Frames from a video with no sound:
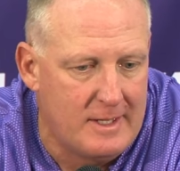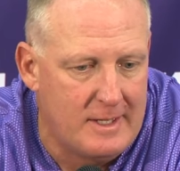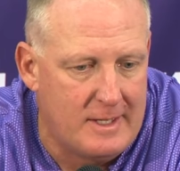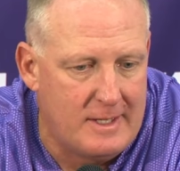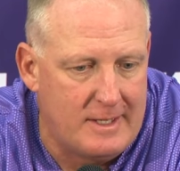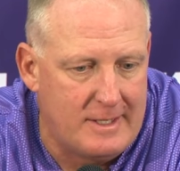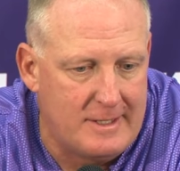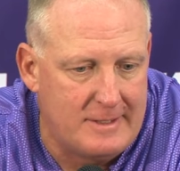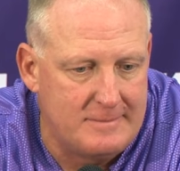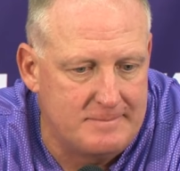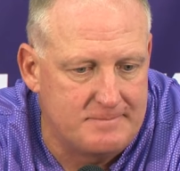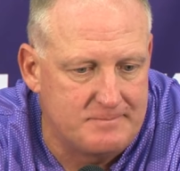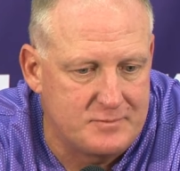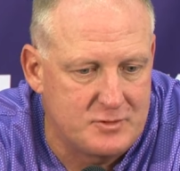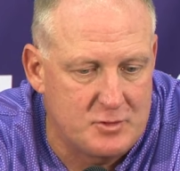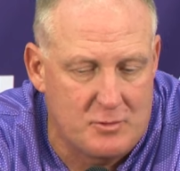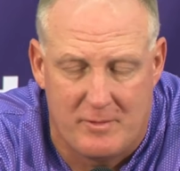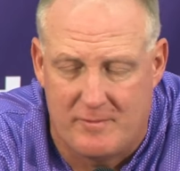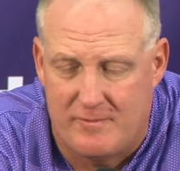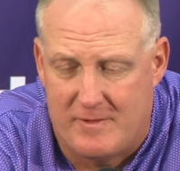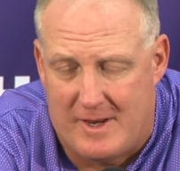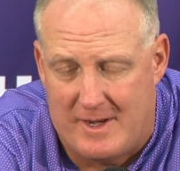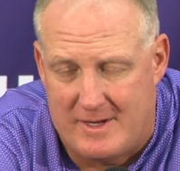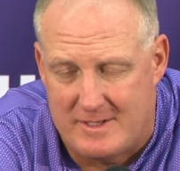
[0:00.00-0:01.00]
Um, so
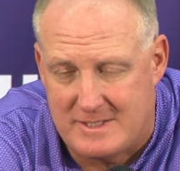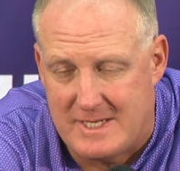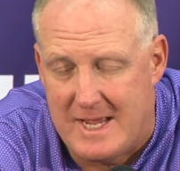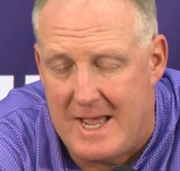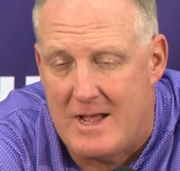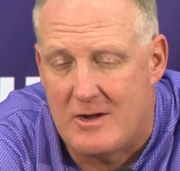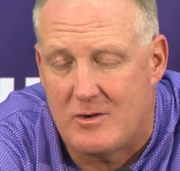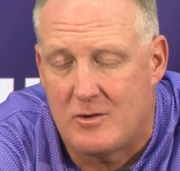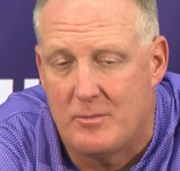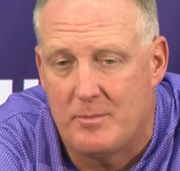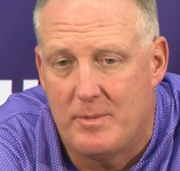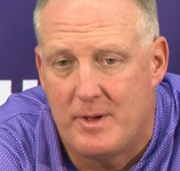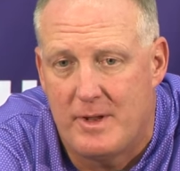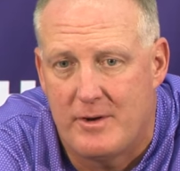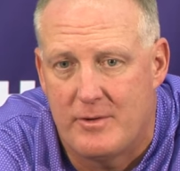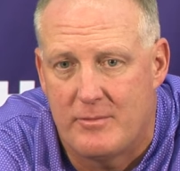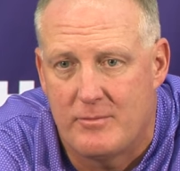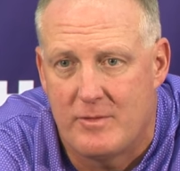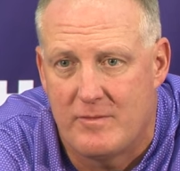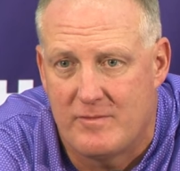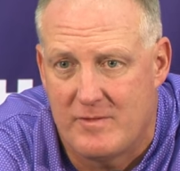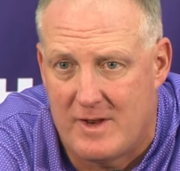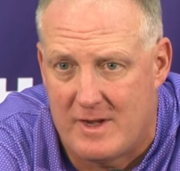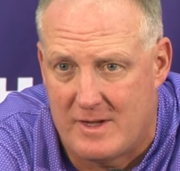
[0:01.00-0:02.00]
we've got to tackle better and
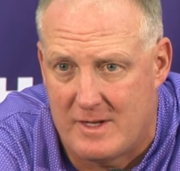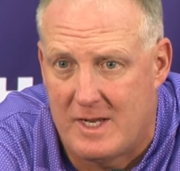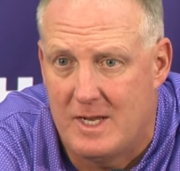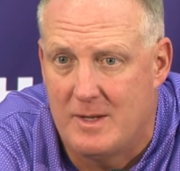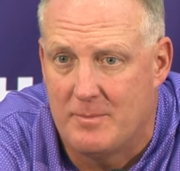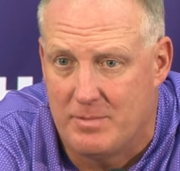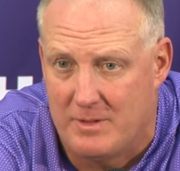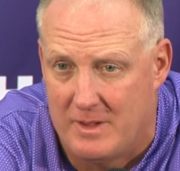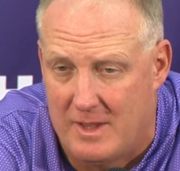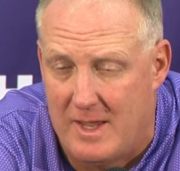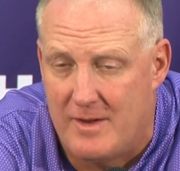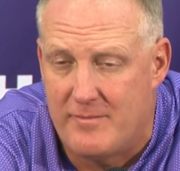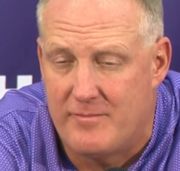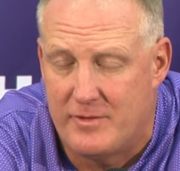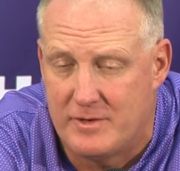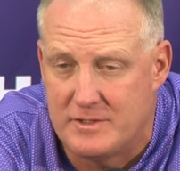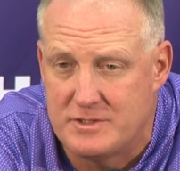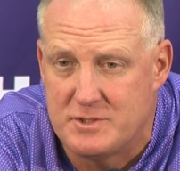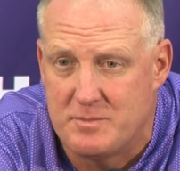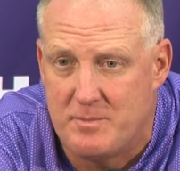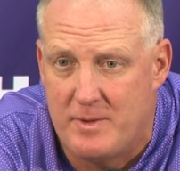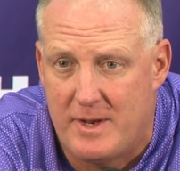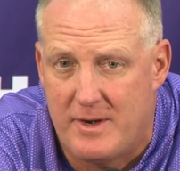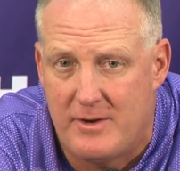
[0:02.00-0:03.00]
we've got to keep
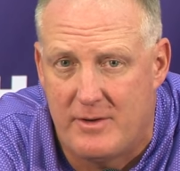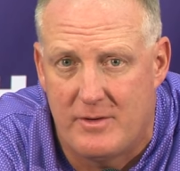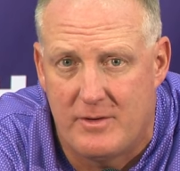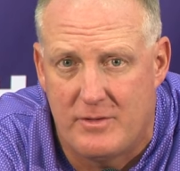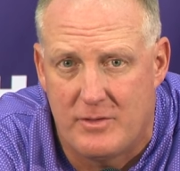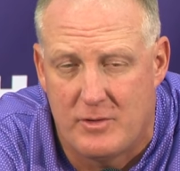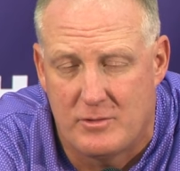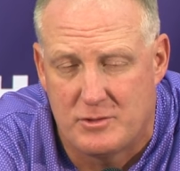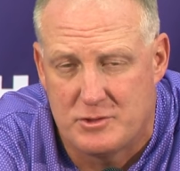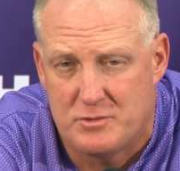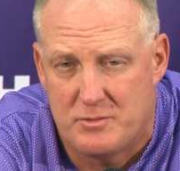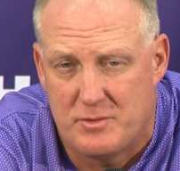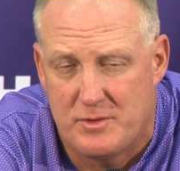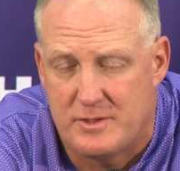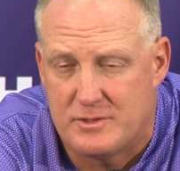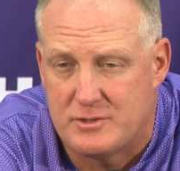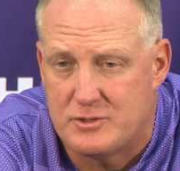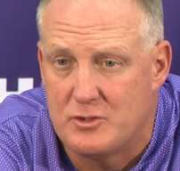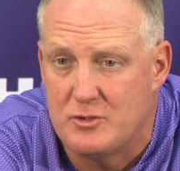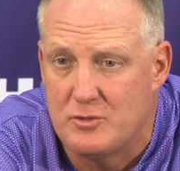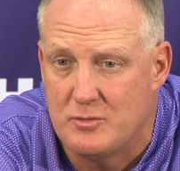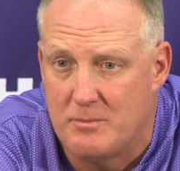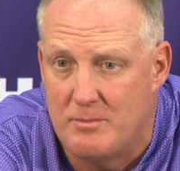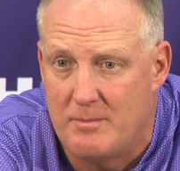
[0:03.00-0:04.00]
leverage better. Those were the
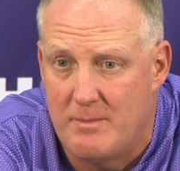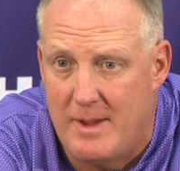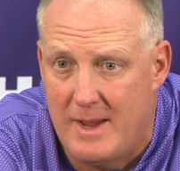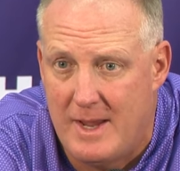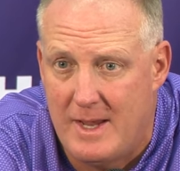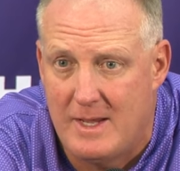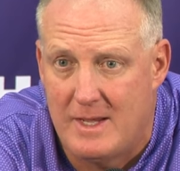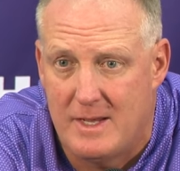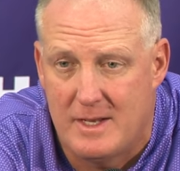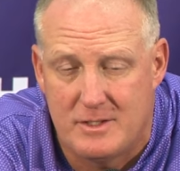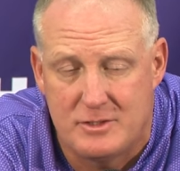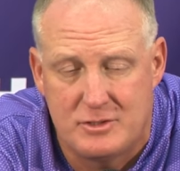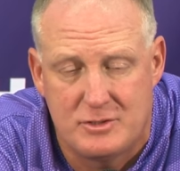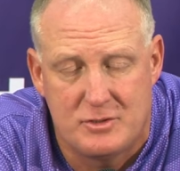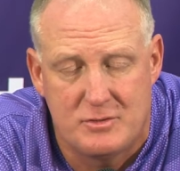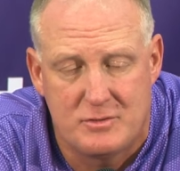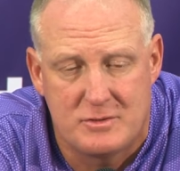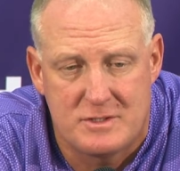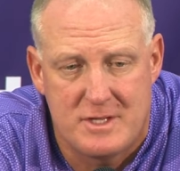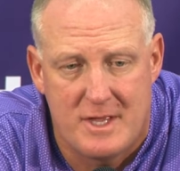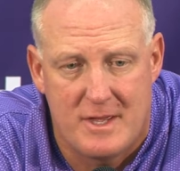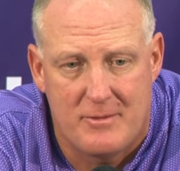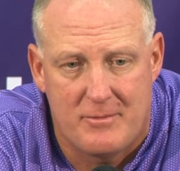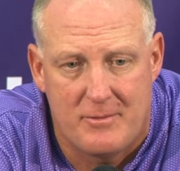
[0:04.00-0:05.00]
two main
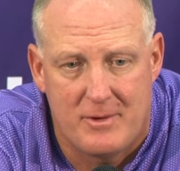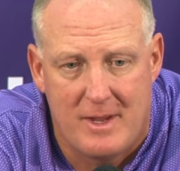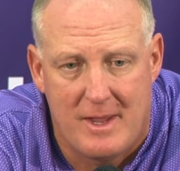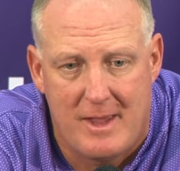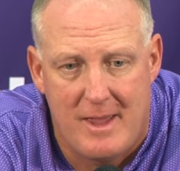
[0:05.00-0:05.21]
issues that we